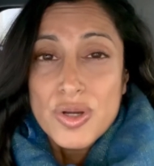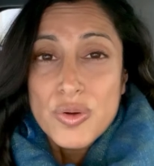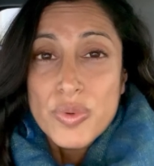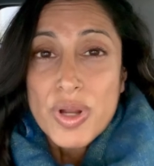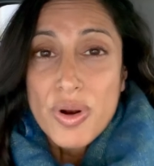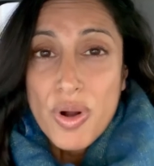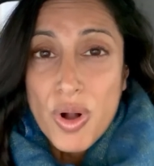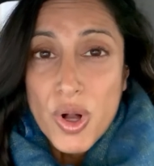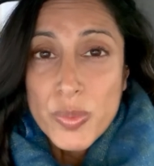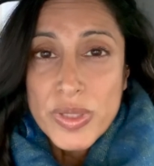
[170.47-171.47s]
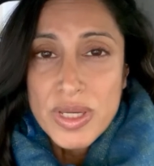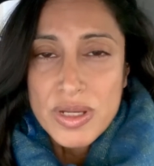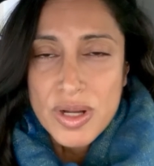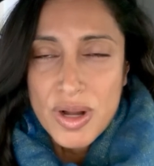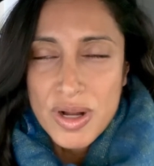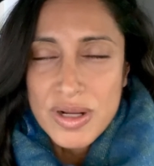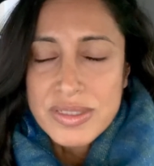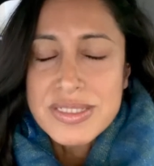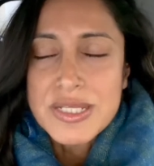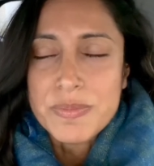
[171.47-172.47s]
We are all being
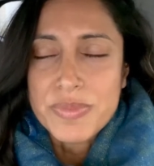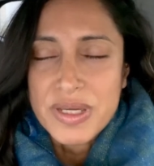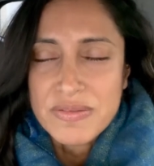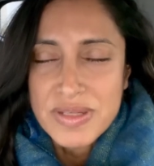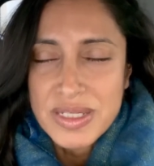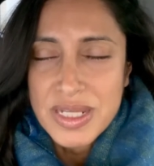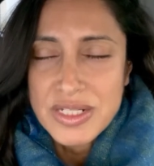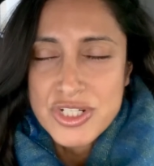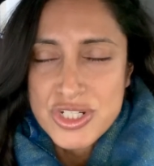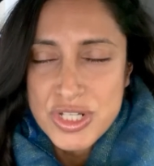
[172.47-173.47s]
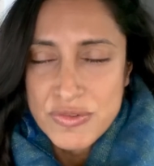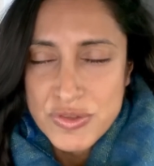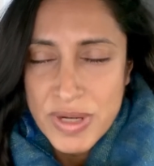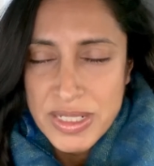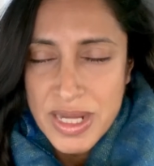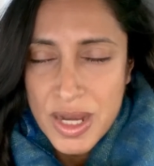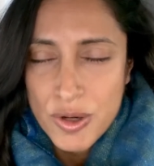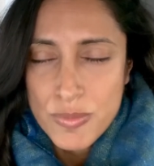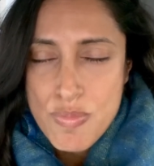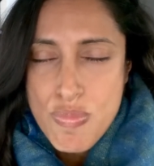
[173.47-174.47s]
called to pivot and shift right
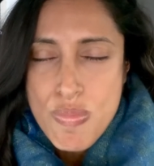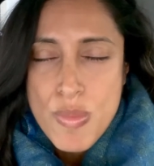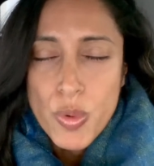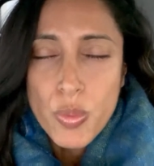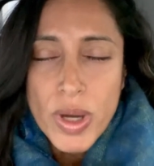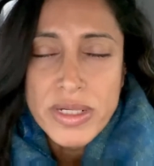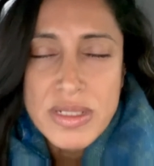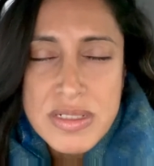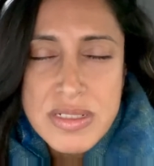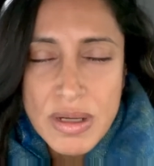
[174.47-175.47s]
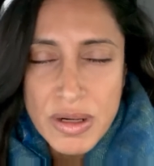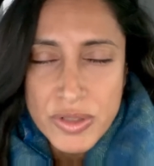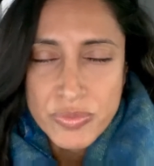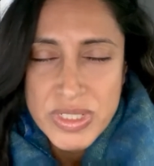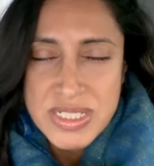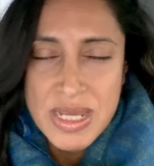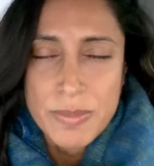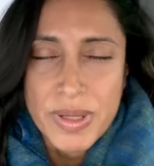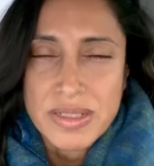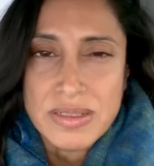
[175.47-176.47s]
now. What is the hard reset
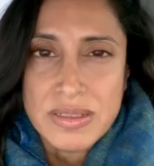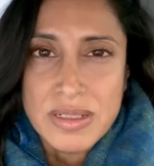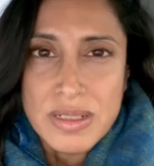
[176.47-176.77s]
button?